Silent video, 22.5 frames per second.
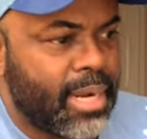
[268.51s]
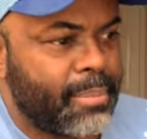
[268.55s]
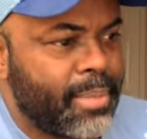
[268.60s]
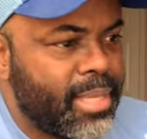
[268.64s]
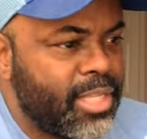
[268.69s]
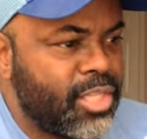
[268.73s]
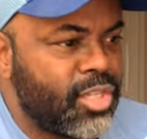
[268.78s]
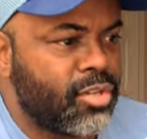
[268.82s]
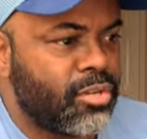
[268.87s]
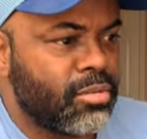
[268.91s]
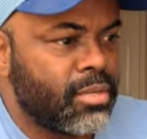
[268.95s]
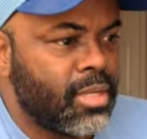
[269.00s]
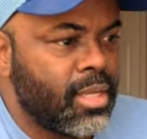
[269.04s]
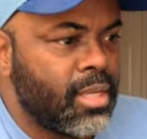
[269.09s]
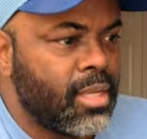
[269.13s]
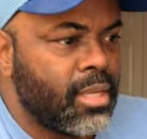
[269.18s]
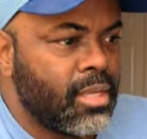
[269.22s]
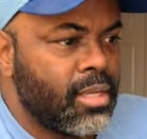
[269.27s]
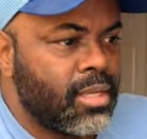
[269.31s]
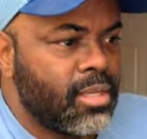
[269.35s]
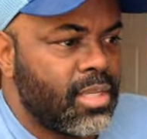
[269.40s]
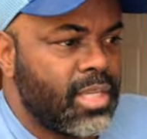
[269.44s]
I mean, you're,
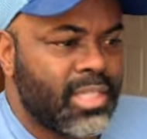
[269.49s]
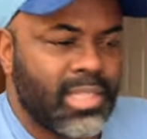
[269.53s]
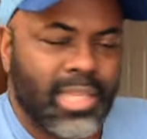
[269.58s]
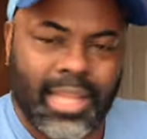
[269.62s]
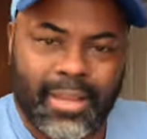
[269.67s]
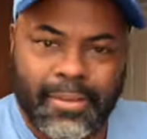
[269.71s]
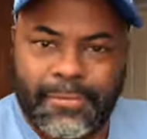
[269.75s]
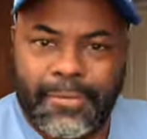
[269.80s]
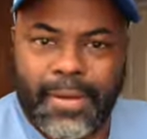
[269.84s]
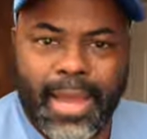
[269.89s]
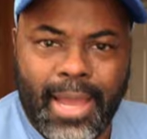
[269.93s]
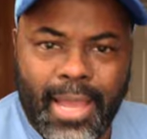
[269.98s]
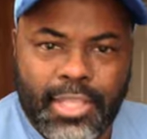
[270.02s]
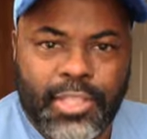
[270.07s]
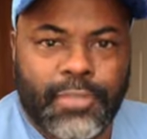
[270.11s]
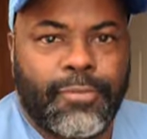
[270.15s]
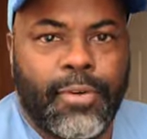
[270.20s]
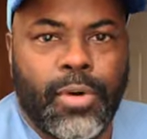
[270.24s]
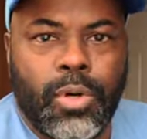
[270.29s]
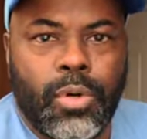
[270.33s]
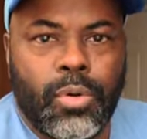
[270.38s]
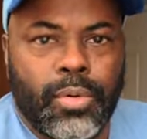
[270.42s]
it's like fast
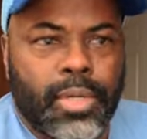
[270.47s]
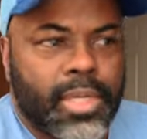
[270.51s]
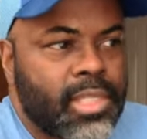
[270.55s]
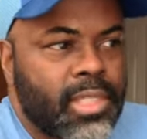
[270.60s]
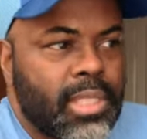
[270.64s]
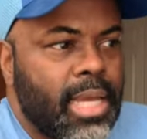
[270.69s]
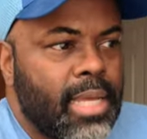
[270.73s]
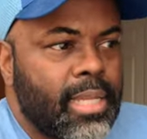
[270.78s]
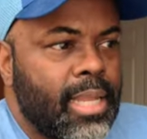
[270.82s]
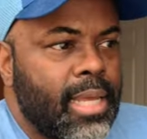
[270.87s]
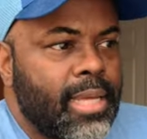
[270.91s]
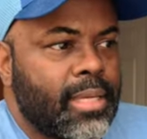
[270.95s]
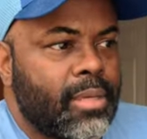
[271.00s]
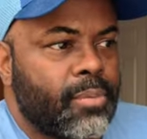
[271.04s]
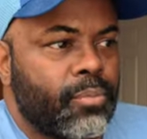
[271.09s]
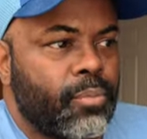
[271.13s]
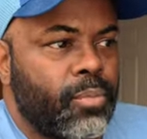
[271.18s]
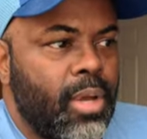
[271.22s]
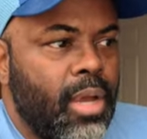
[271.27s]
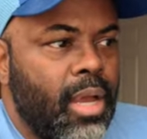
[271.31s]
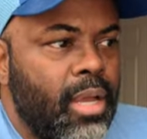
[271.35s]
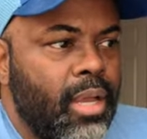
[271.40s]
food. It's not like
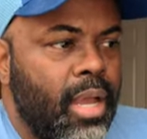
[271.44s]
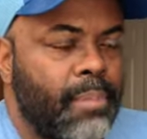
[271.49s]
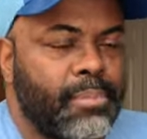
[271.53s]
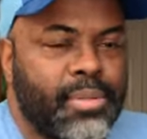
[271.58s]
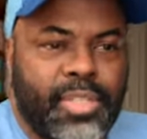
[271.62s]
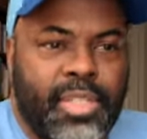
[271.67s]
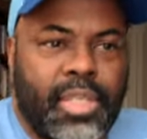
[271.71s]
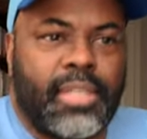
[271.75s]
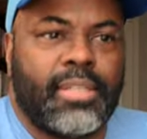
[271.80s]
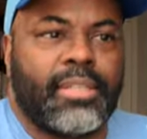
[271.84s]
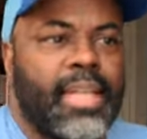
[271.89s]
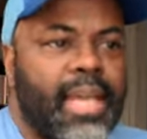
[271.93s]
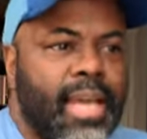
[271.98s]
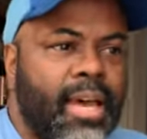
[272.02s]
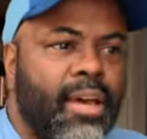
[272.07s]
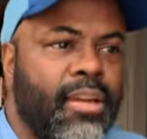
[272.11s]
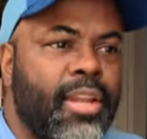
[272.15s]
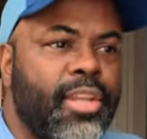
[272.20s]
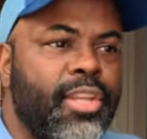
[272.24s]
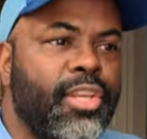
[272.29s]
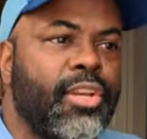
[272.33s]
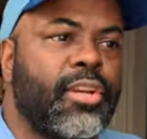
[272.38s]
I'm sitting
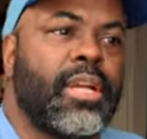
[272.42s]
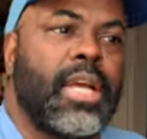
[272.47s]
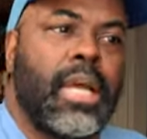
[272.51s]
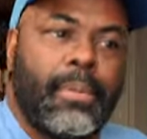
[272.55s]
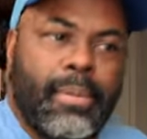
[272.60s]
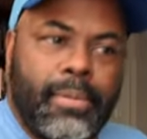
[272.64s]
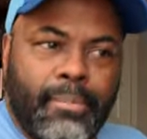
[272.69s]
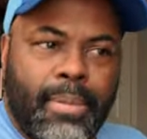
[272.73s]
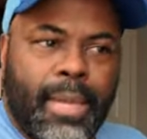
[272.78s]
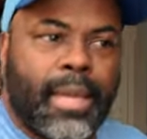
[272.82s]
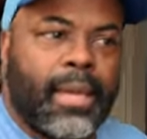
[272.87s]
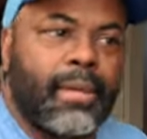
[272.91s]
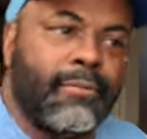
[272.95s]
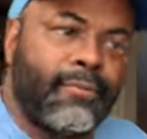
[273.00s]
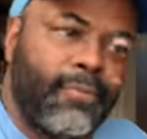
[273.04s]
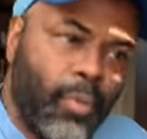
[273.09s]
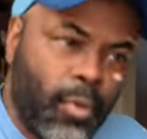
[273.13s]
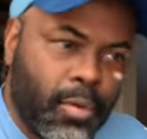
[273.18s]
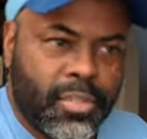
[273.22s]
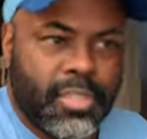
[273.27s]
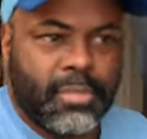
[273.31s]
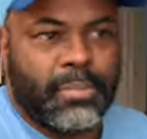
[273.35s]
down and you're coming back and
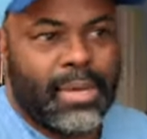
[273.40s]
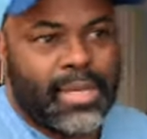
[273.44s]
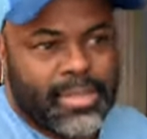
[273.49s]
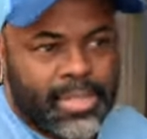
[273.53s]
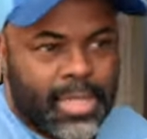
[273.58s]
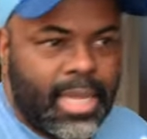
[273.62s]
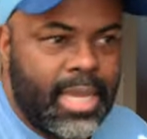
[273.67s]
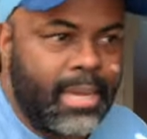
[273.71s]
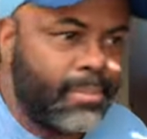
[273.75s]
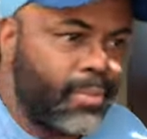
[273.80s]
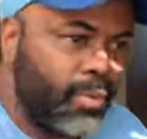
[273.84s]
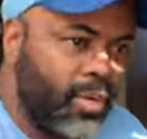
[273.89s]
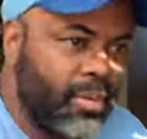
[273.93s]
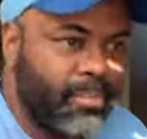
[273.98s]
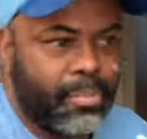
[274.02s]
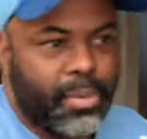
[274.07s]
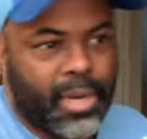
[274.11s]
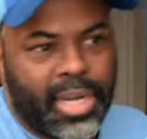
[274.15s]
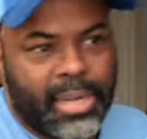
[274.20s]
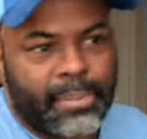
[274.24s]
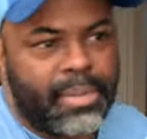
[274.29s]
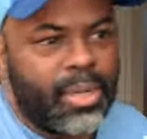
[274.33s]
forth to my table and
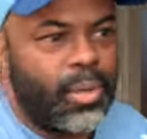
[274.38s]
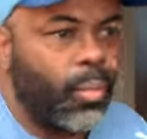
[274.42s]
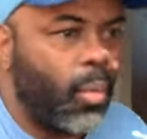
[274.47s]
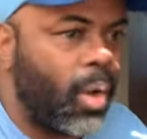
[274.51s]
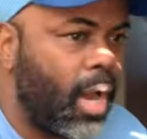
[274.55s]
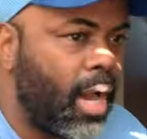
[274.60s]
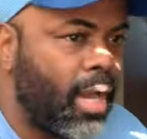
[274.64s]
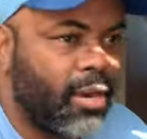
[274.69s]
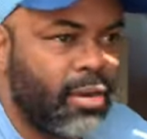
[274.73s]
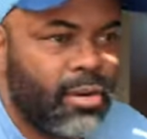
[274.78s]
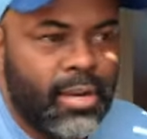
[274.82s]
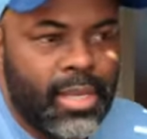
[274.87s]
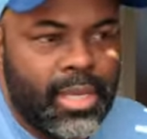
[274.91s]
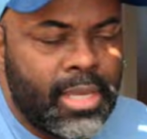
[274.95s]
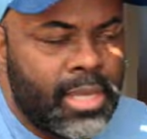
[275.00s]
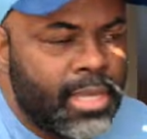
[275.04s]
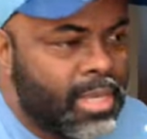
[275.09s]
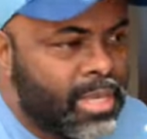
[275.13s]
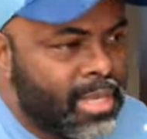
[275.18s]
bringing me water.